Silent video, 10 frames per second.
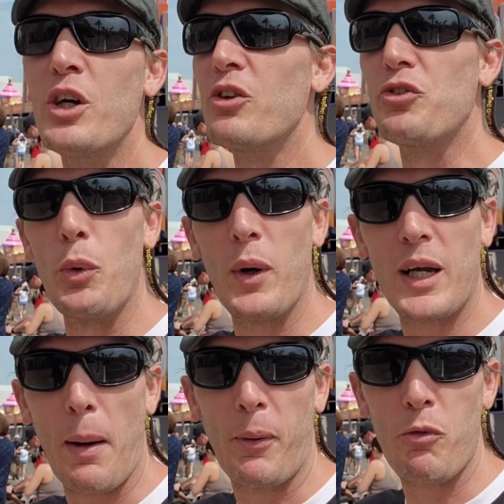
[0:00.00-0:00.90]
do a
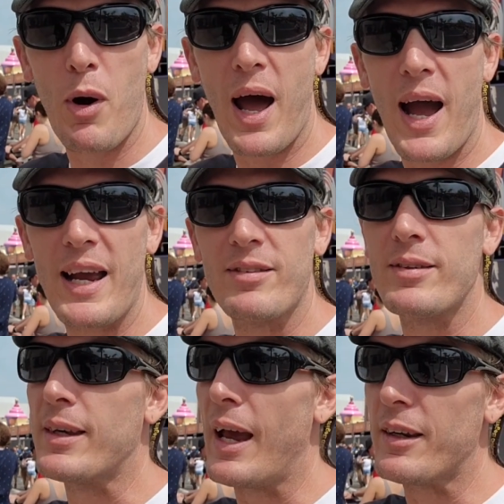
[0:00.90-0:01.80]
couple rides,
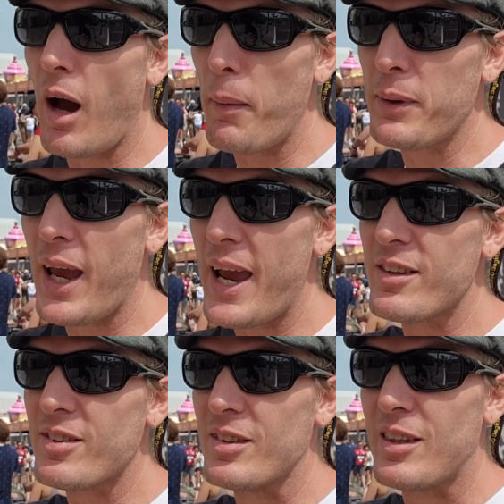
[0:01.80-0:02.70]
get cupcakes
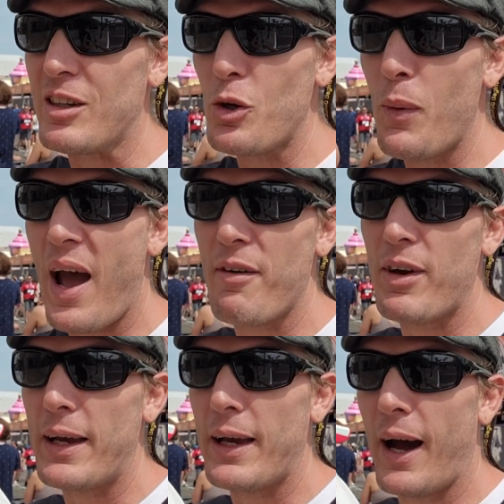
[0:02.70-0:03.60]
because they do have
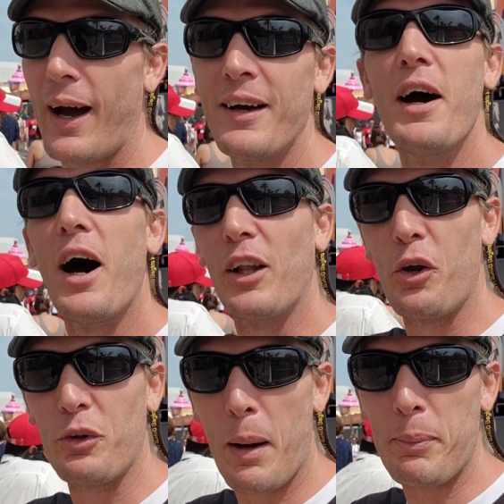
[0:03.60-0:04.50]
a, uh, a little
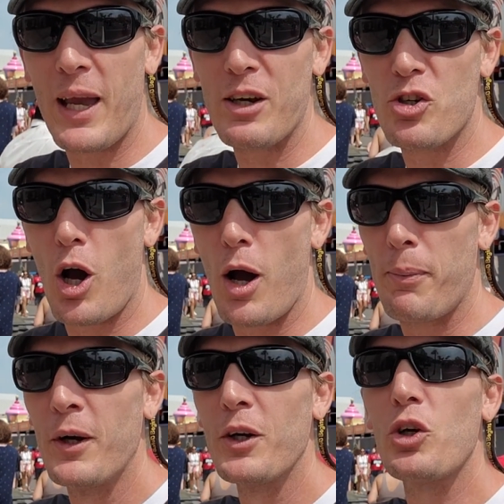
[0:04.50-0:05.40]
cupcake shop
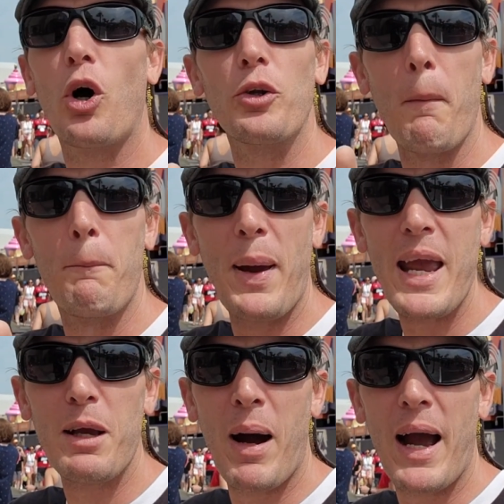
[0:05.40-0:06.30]
called
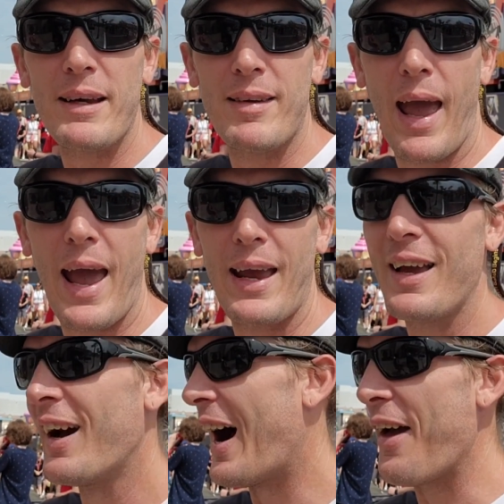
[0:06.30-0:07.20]
Bake My Day.
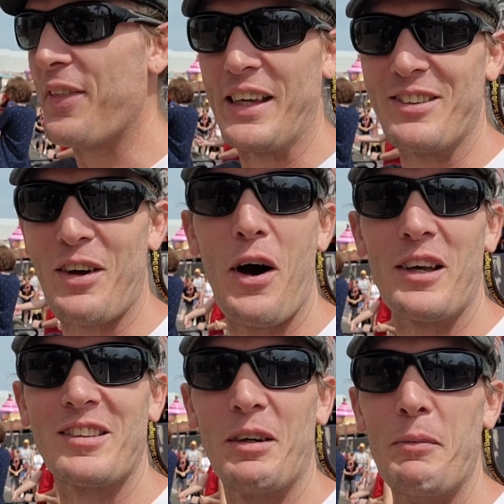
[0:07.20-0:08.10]
I think it's
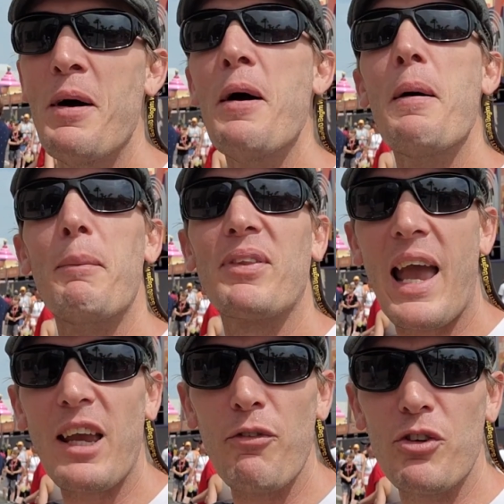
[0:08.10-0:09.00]
awesome. But
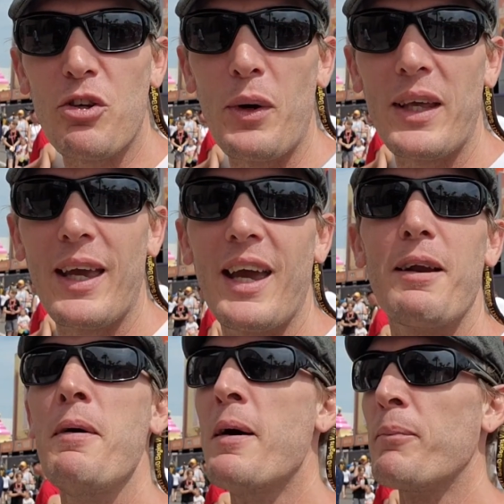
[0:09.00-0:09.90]
thank you for tuning in.
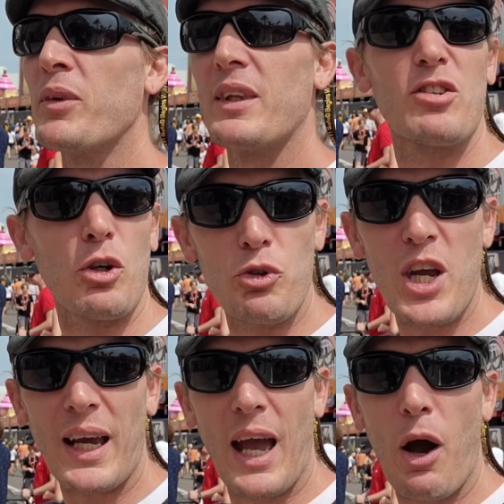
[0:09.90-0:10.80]
Let's go
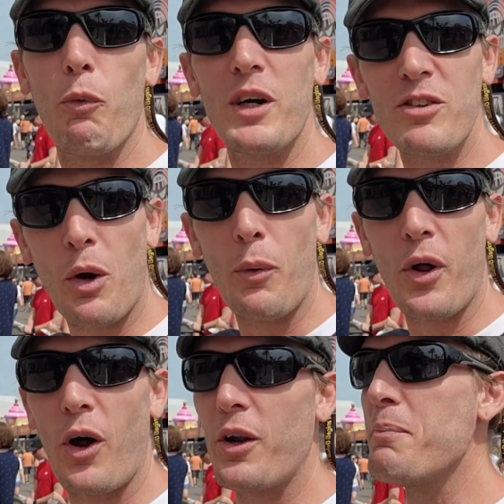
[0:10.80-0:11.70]
check out what is going
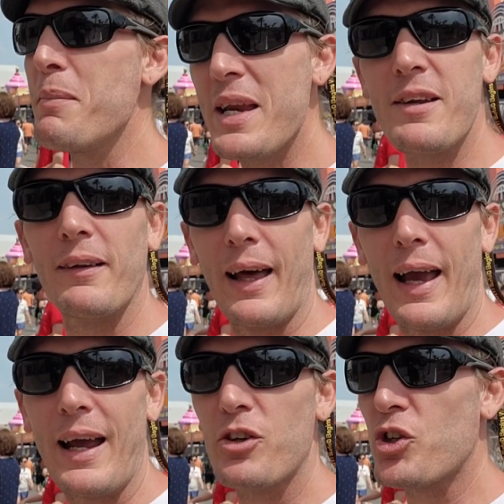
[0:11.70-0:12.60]
on in Minion
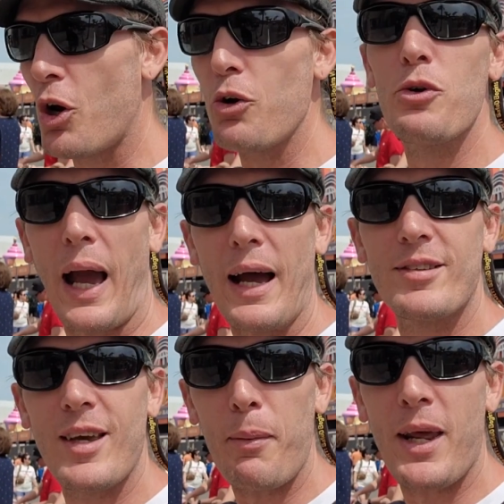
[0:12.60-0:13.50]
Land and show you guys the
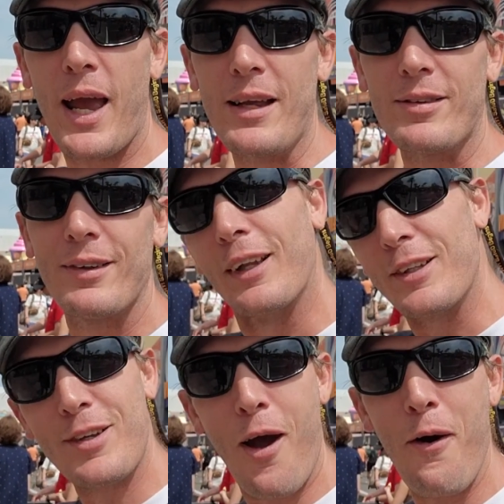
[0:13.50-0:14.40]
updates. Let's
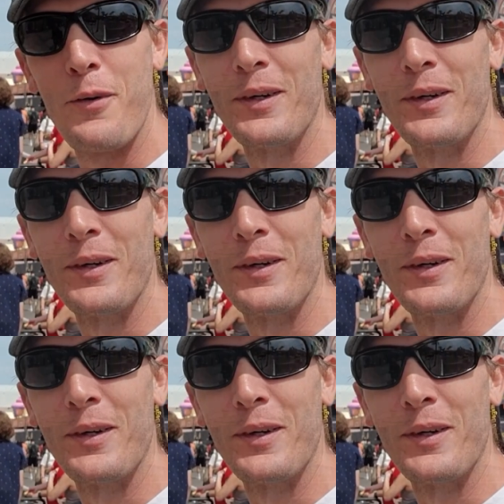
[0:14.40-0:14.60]
go.